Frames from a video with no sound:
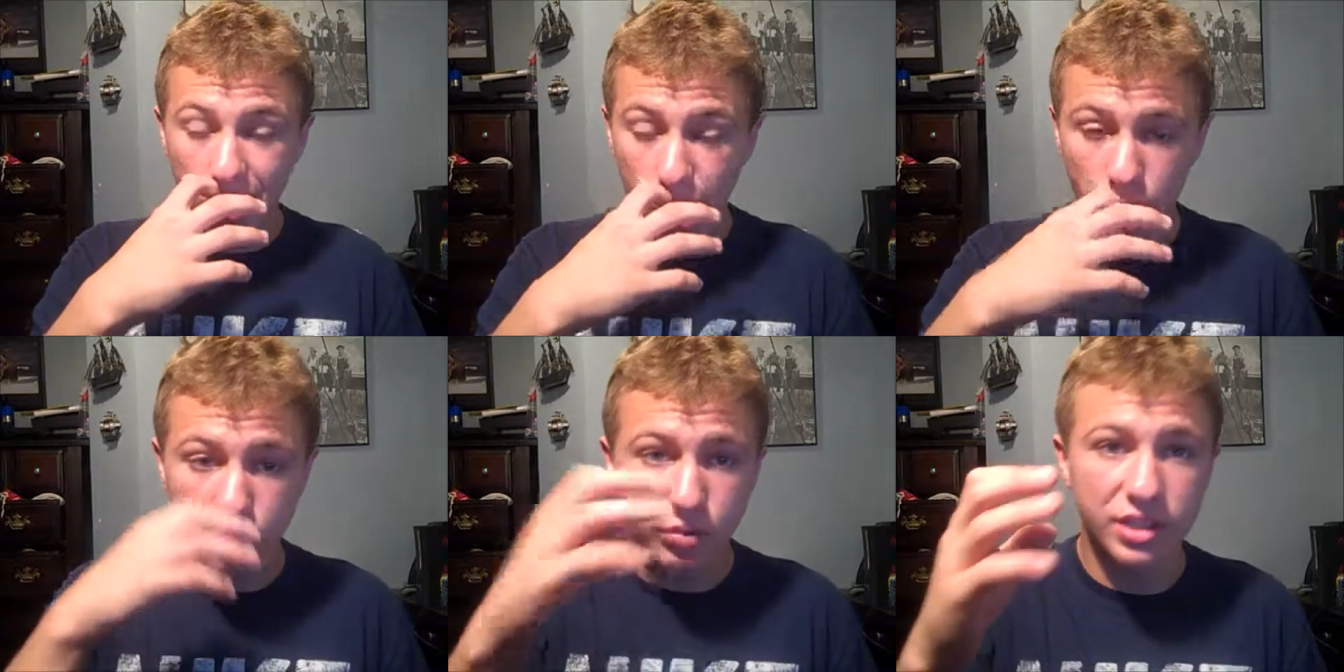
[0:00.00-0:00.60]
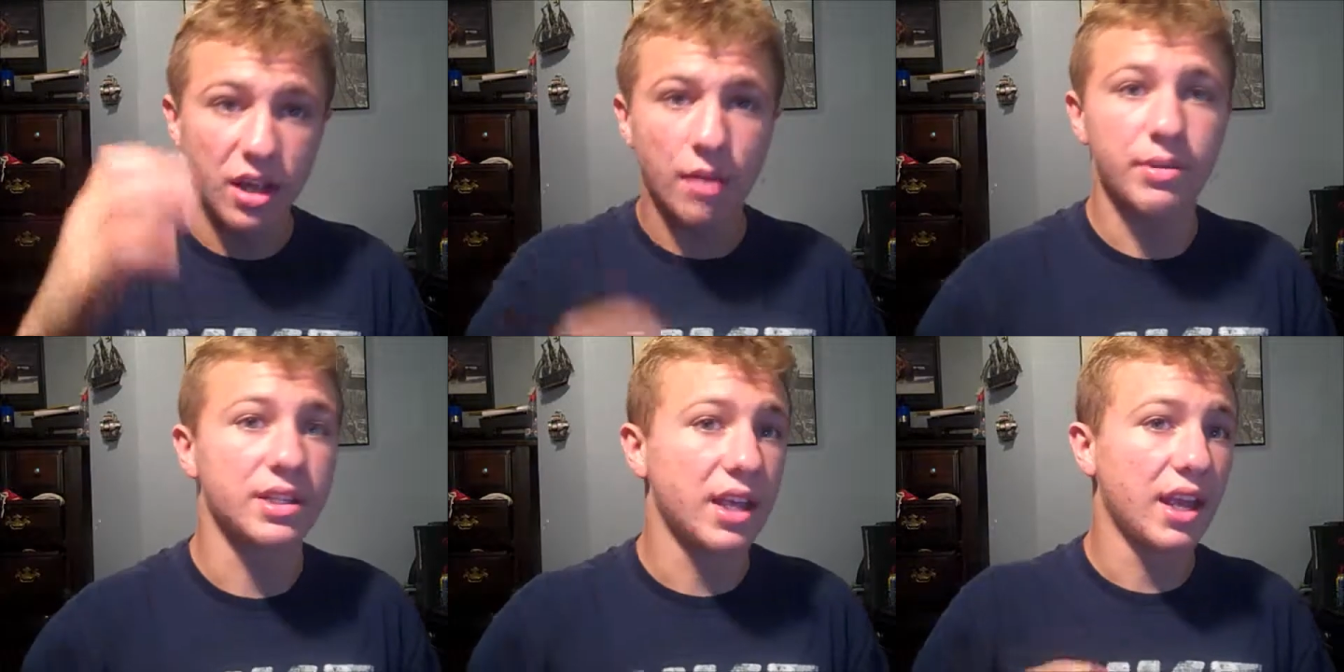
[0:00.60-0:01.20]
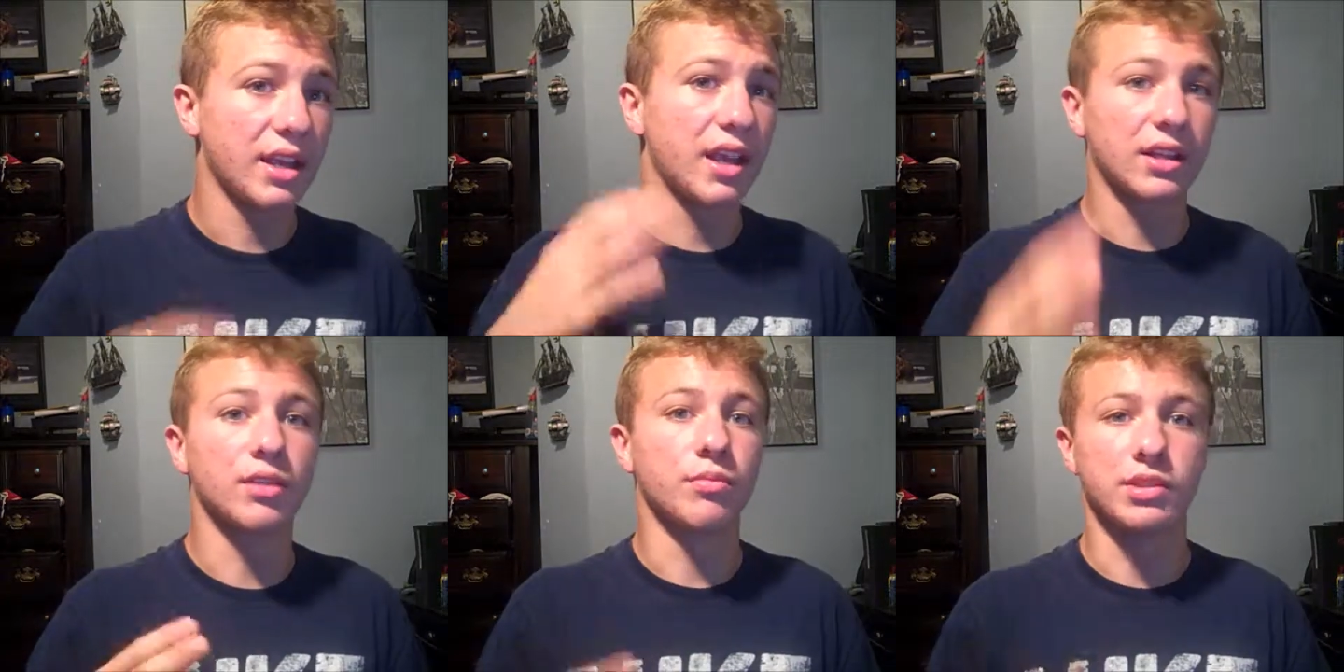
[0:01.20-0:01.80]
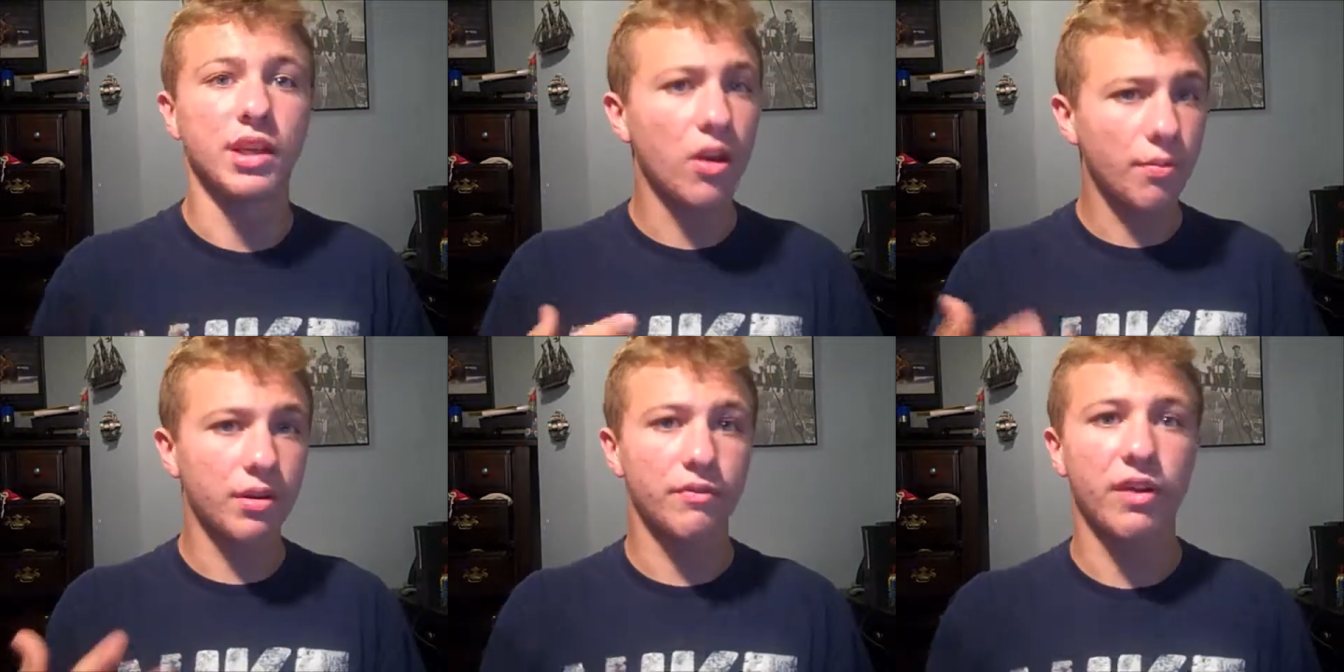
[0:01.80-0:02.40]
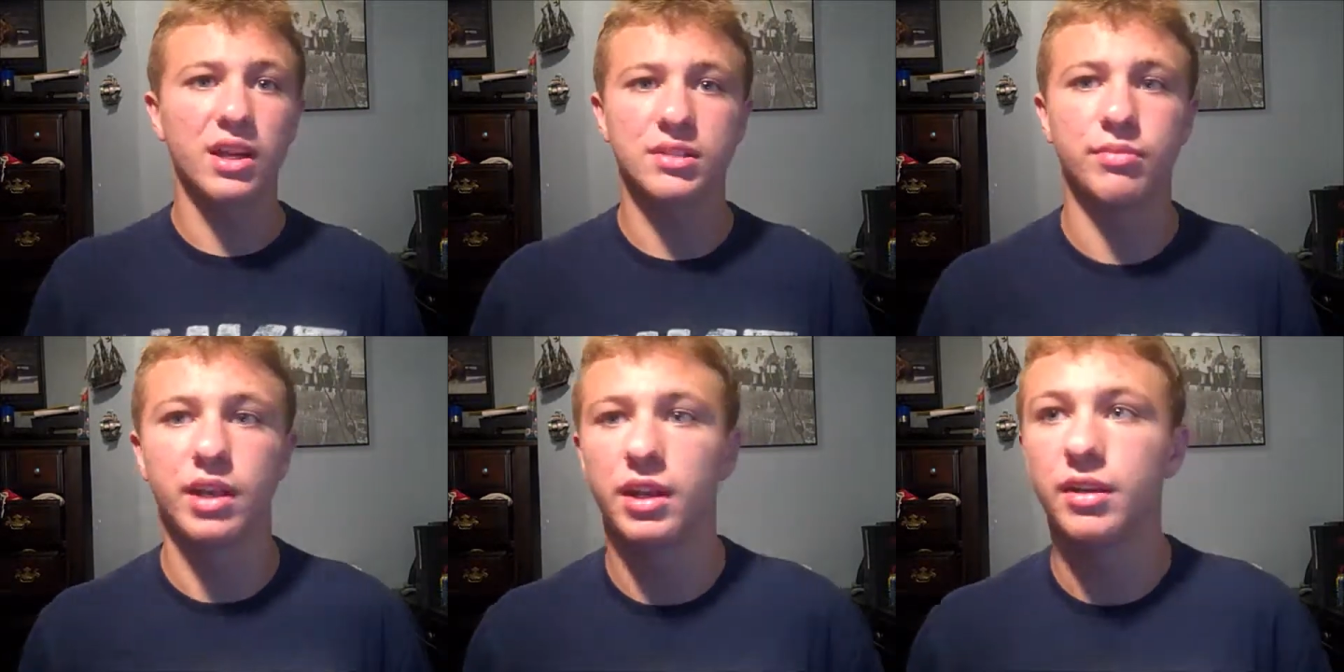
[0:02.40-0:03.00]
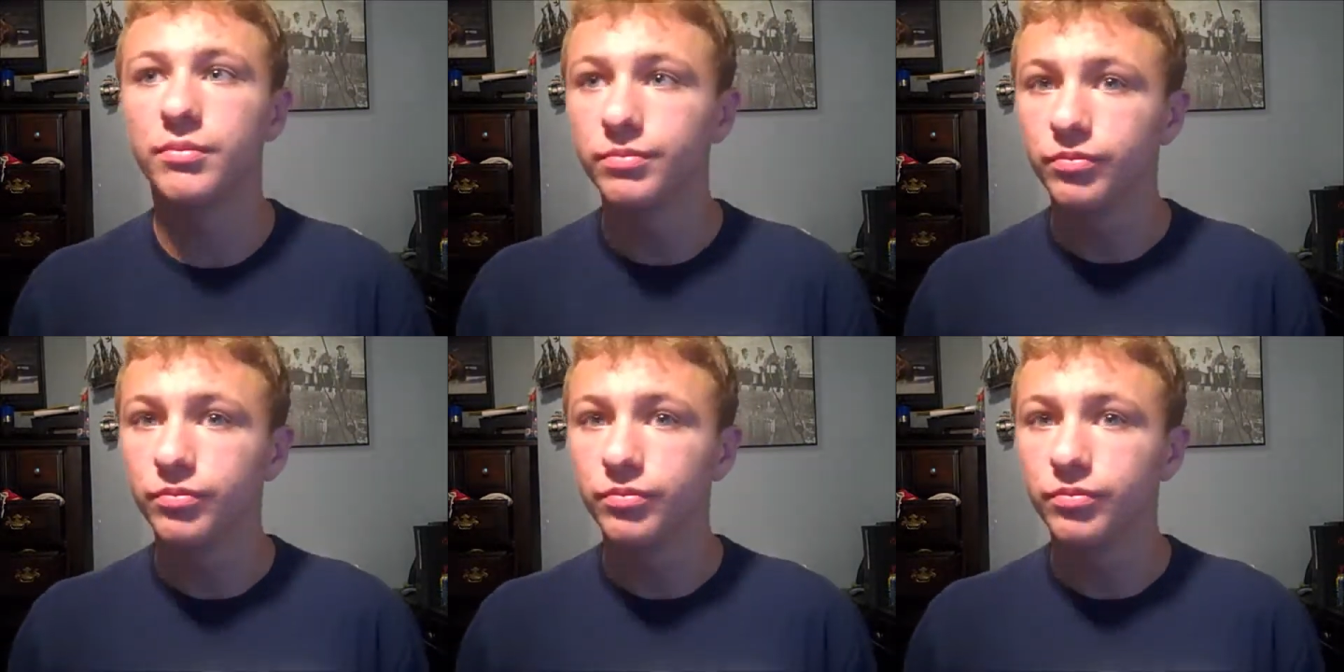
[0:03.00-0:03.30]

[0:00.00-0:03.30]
those 3 zombies can't get them, because they are pretty fast in the beginning.